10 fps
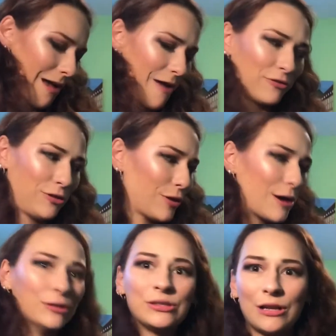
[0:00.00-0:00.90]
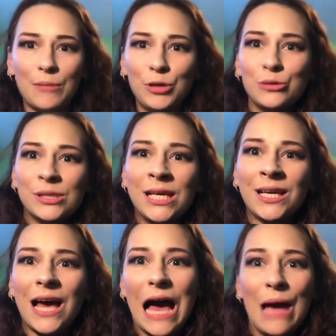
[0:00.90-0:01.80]
everything else that I'm
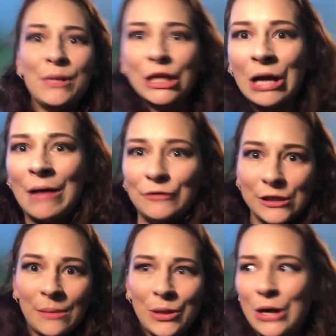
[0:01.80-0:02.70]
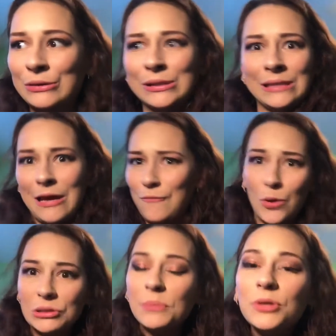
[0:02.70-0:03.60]
using, I might grab for something else because I have
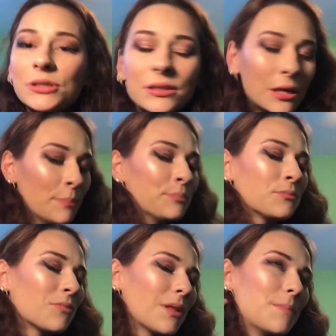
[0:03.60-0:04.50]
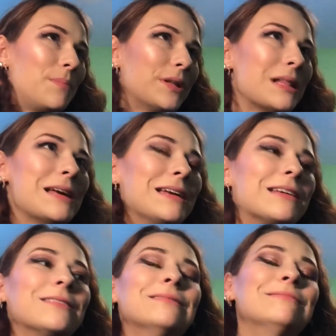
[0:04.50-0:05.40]
multiples. But
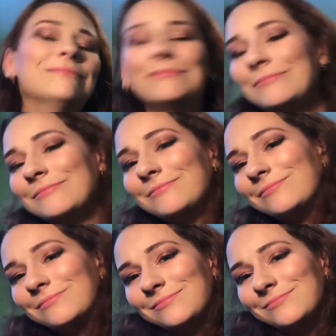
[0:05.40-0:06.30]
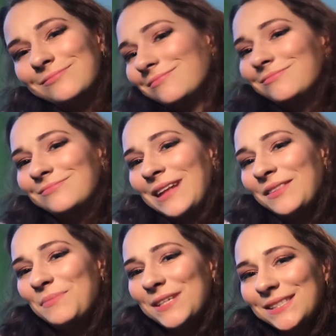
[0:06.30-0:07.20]
like, not
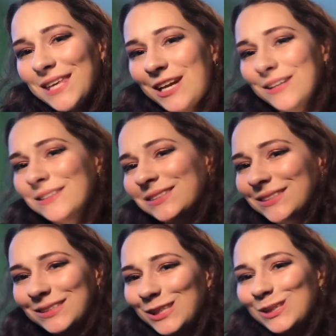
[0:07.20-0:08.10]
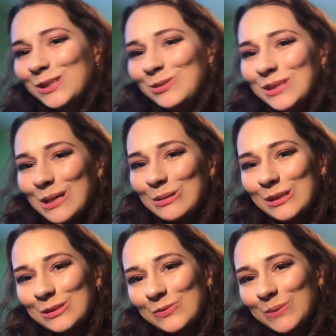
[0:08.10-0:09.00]
the mascara. It's the only one that
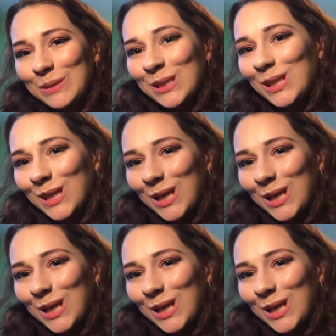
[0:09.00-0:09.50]
works for me.